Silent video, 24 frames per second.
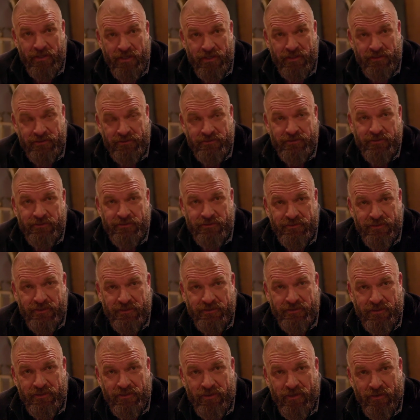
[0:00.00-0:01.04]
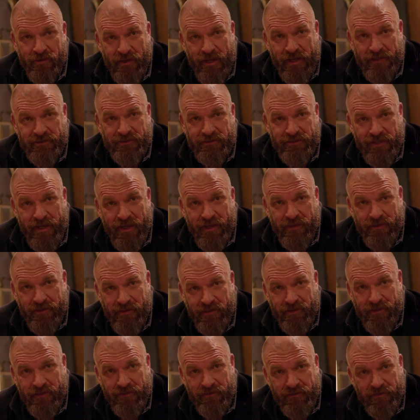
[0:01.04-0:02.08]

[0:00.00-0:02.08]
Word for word: that it just sits in their nightstand. So I'm